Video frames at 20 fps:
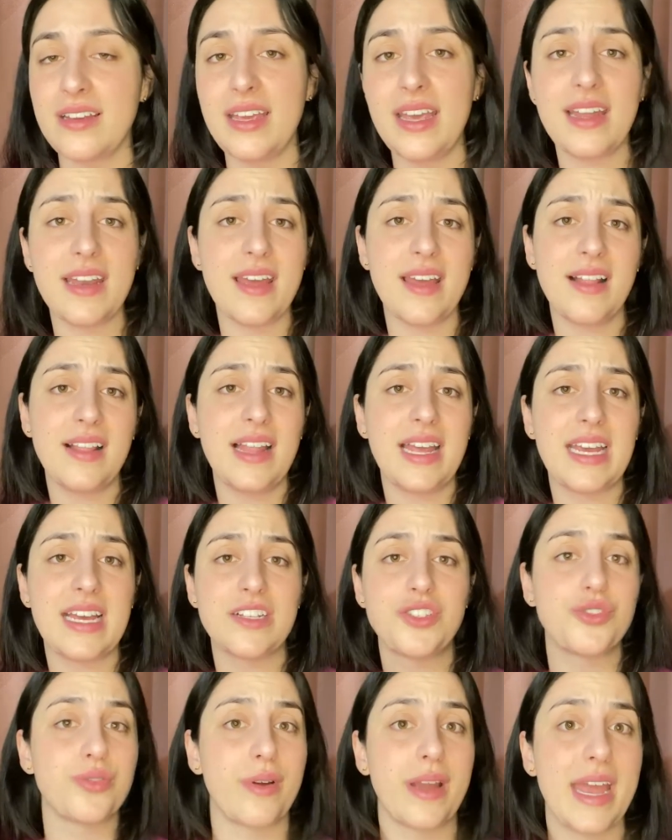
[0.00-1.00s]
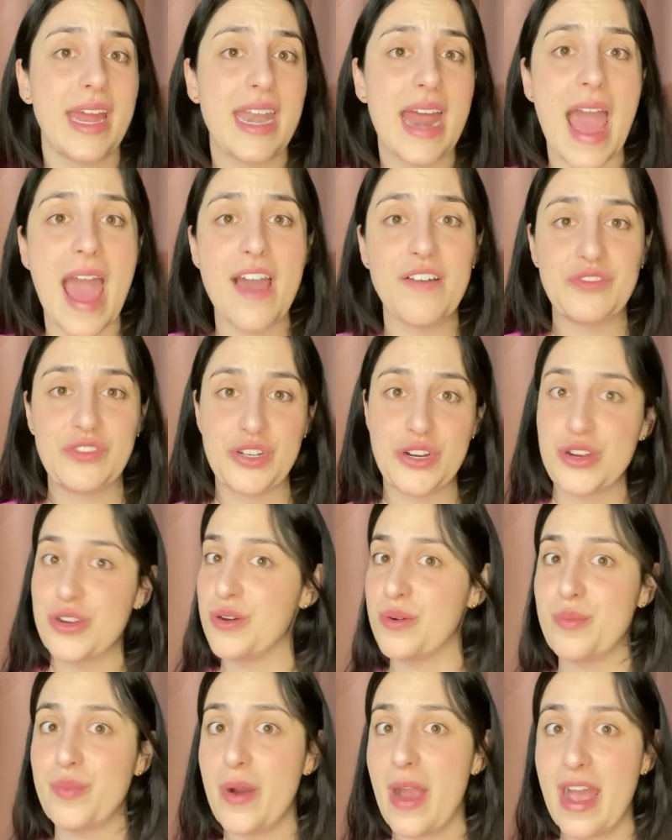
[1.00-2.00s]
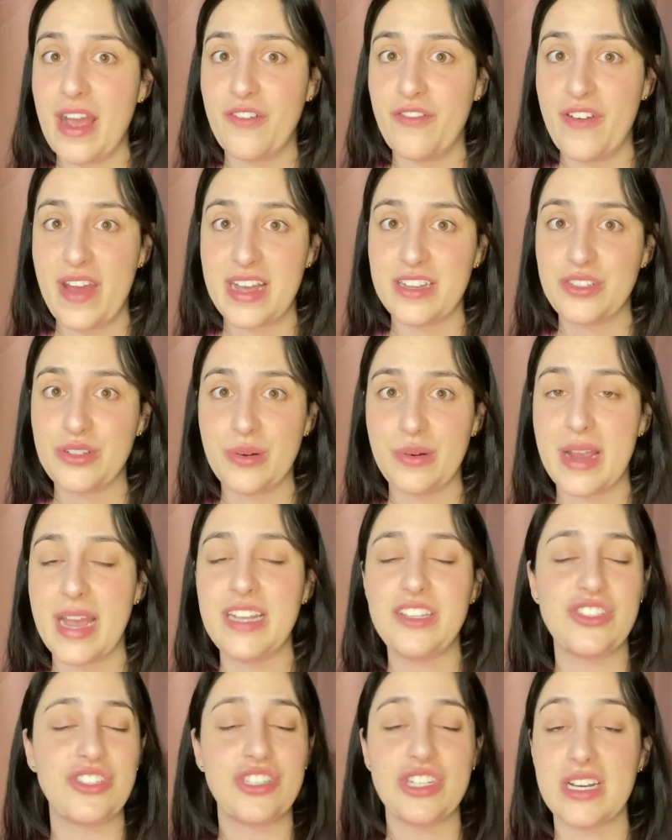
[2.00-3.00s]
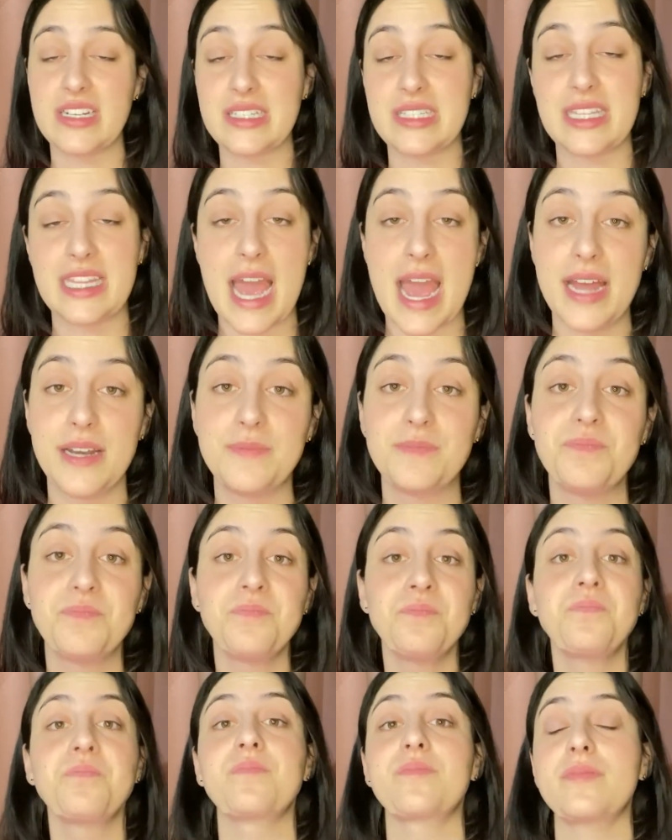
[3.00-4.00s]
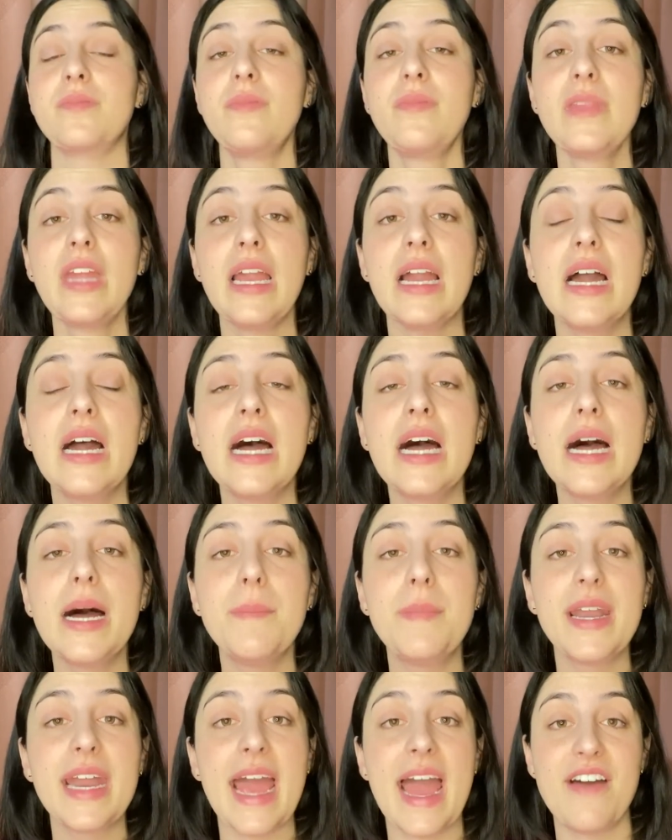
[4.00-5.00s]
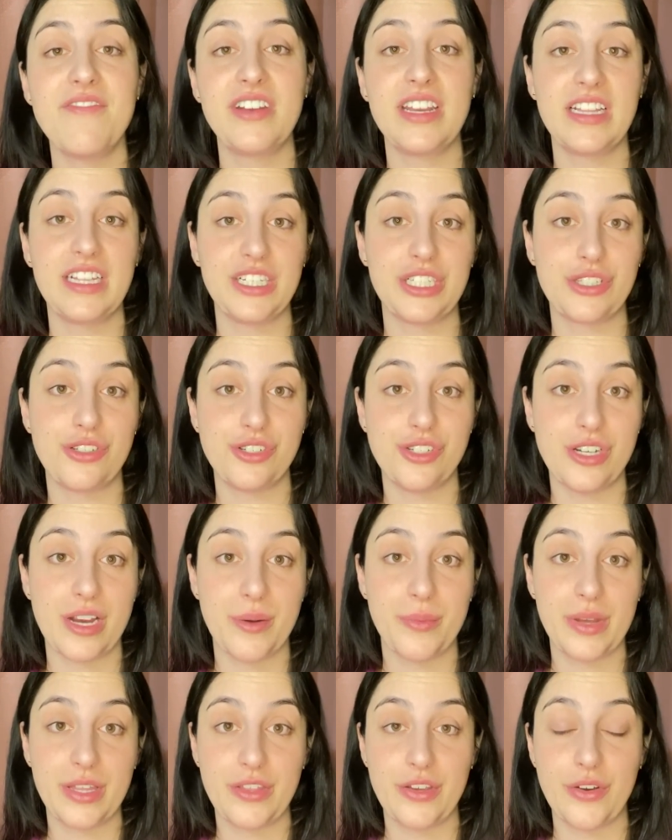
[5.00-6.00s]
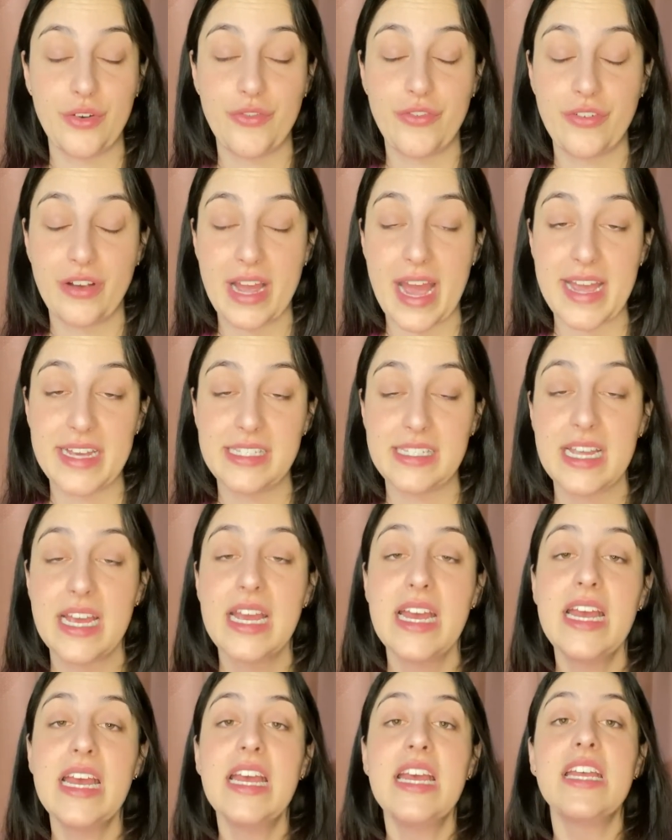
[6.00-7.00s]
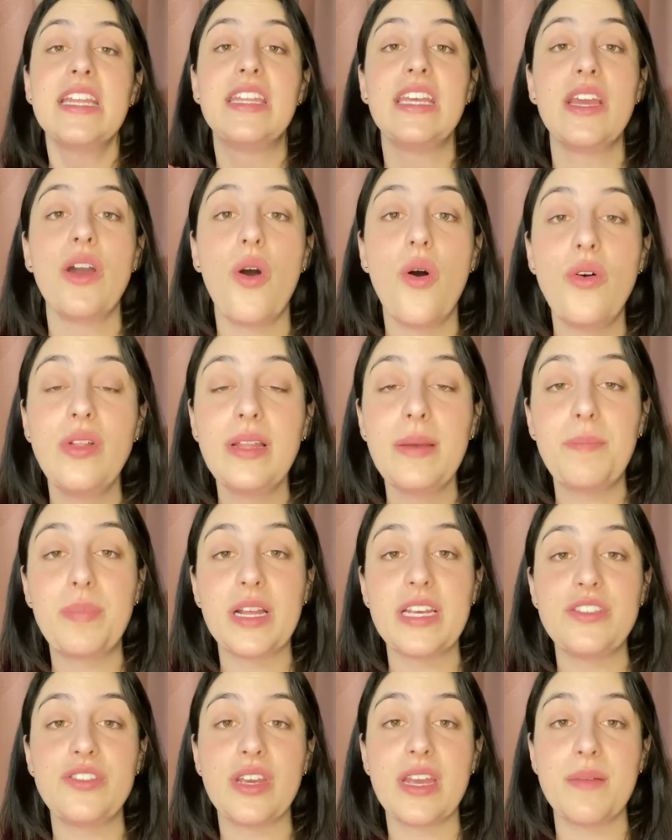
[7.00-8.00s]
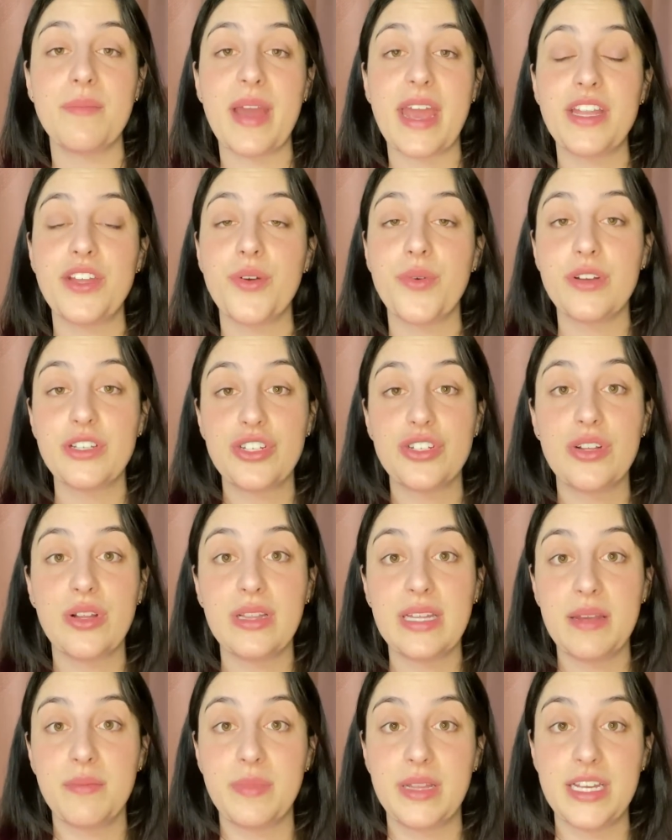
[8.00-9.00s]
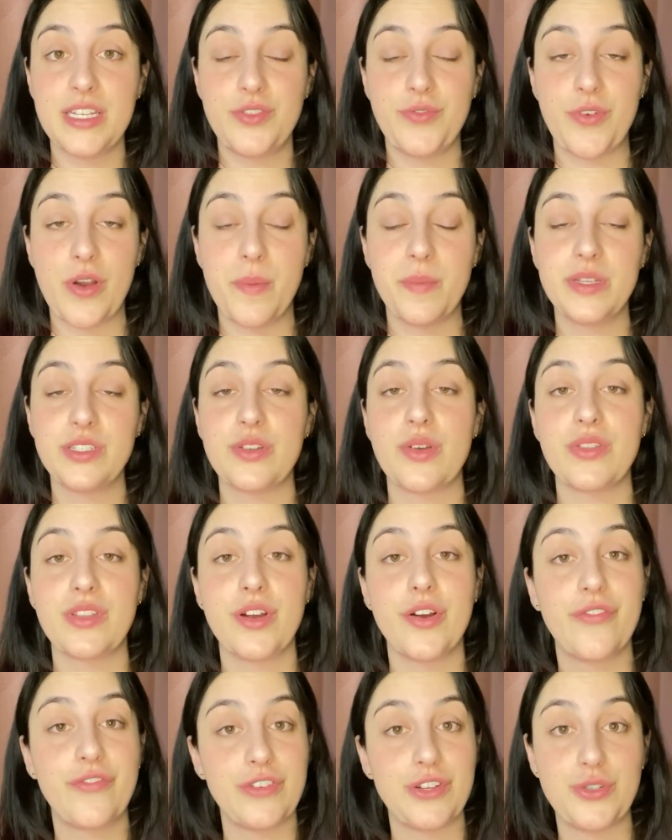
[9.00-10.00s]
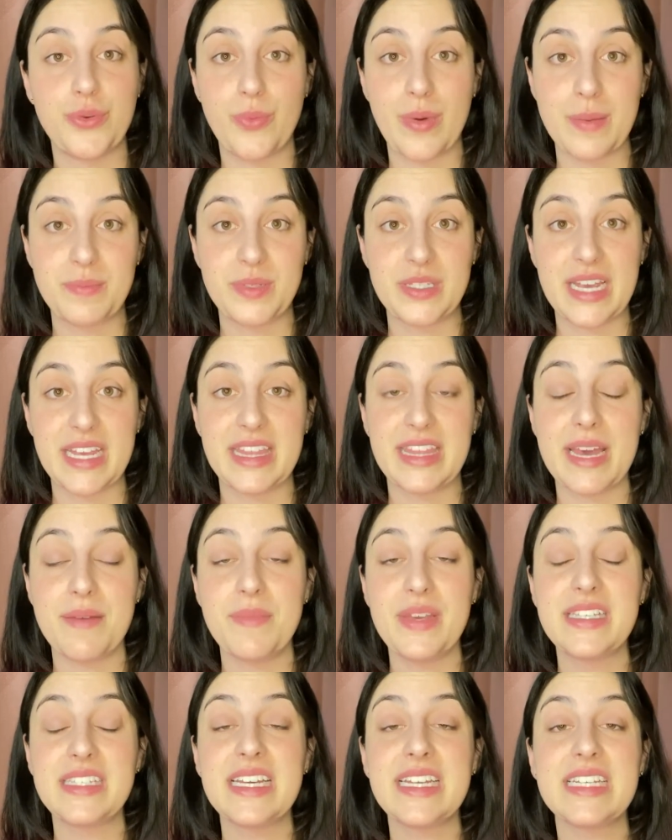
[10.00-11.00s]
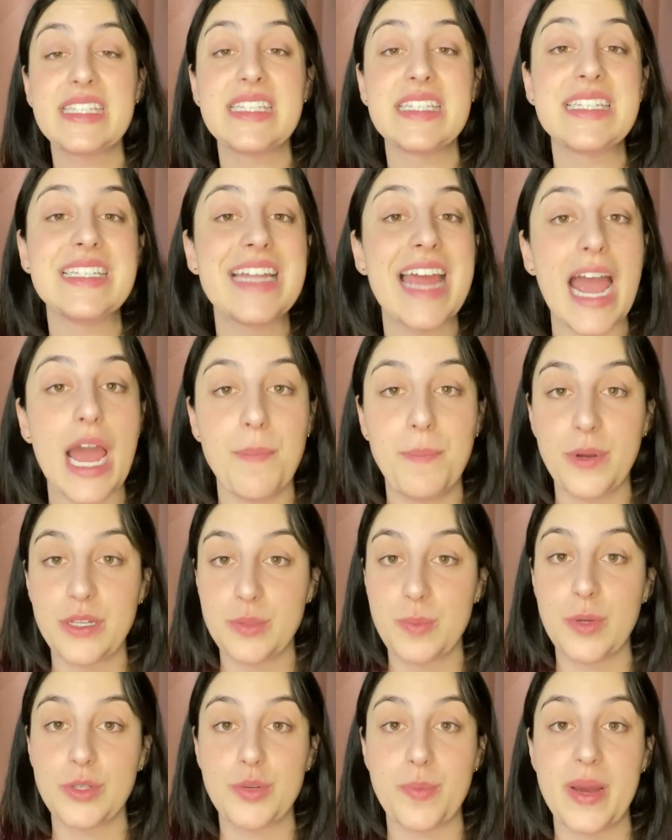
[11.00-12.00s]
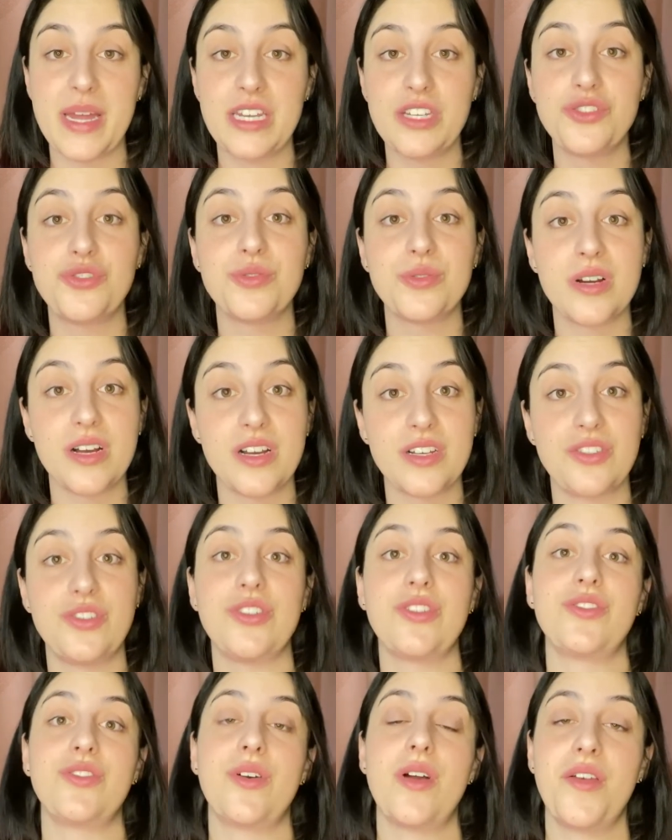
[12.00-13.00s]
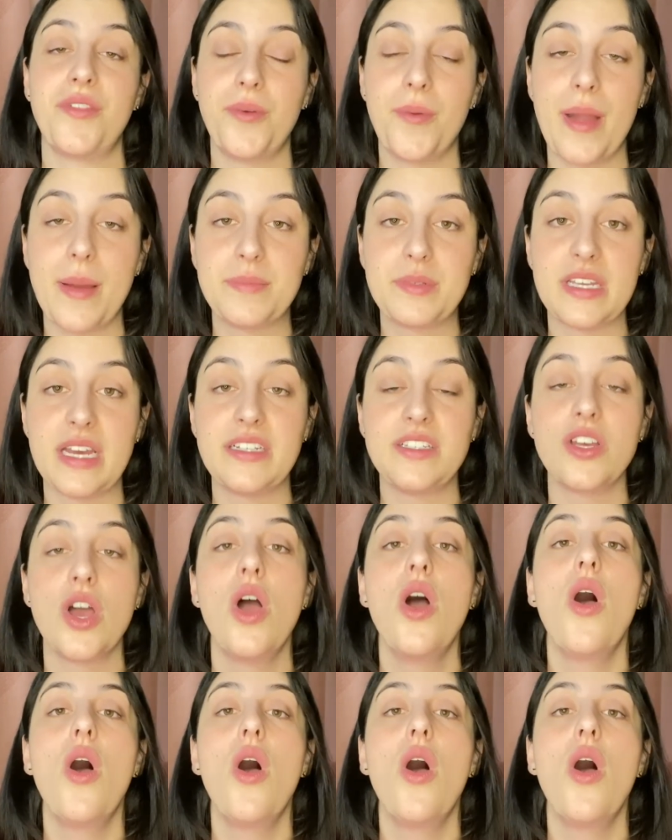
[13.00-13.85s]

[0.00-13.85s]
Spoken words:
it like a treat after your breakfast, all right? Just that. But I have an alert to share with you, guys. The only place you can buy the original Leanbliss from is on their official website. That means it is not possible to buy it in drugstores or other websites,